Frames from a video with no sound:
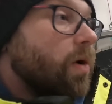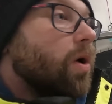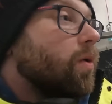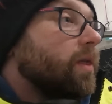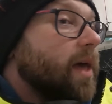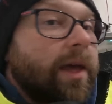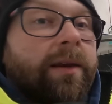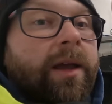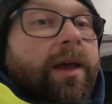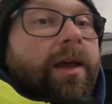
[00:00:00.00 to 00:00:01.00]
we'll go with
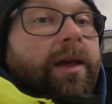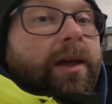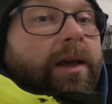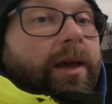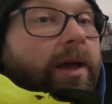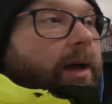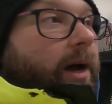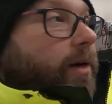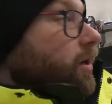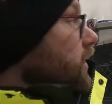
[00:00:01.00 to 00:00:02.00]
that.
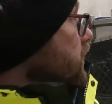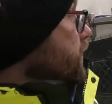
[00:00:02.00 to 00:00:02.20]
I took it